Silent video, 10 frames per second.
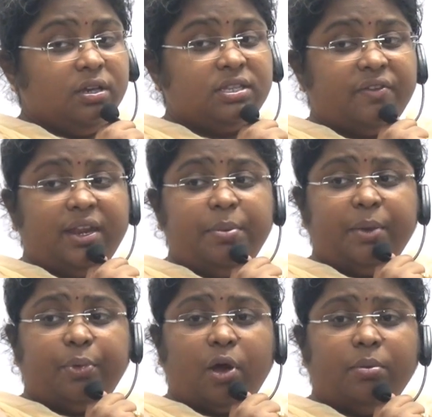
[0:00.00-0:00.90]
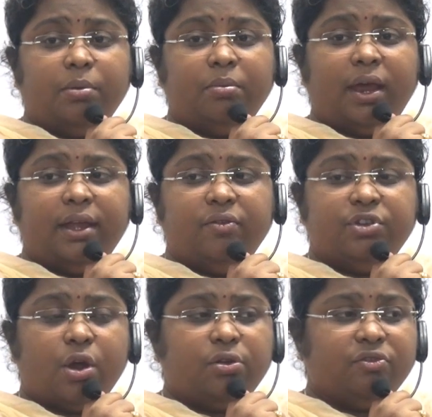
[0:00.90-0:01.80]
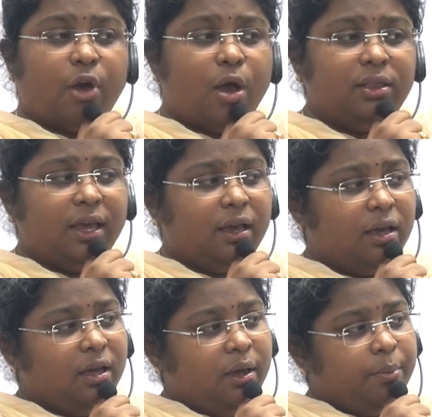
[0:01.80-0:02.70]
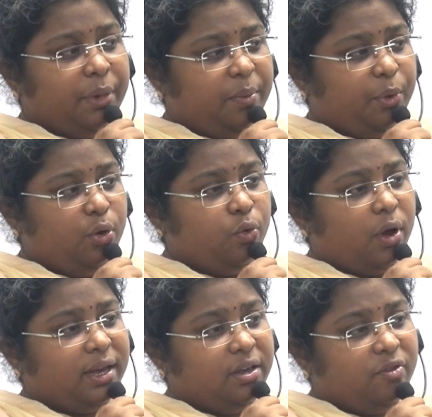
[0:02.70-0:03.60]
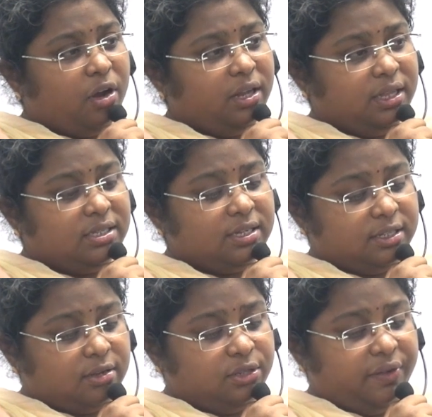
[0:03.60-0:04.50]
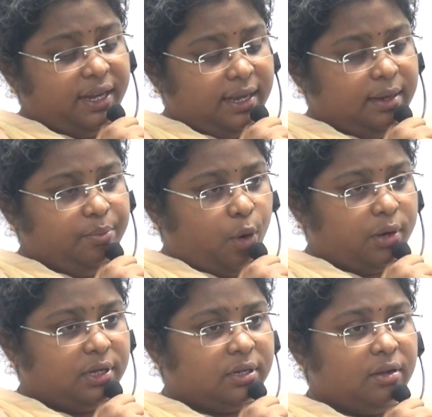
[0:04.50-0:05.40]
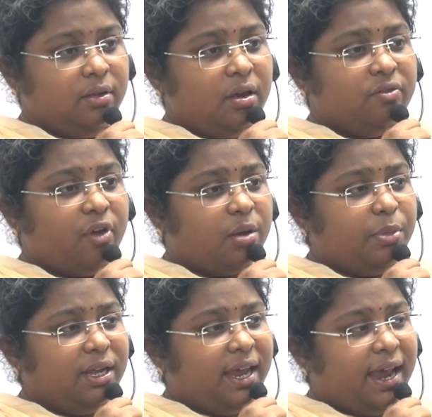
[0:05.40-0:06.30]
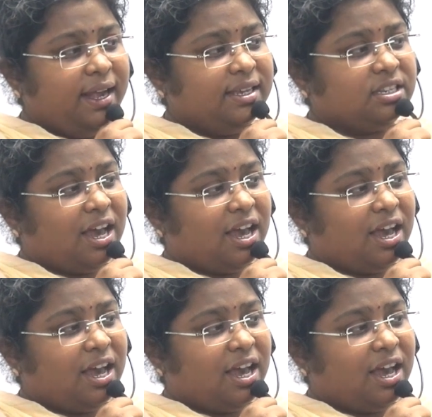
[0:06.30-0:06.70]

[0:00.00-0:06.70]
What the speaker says: is a very big problem and we have to warn the people who are involved in this. This is also very important. Formaldehyde is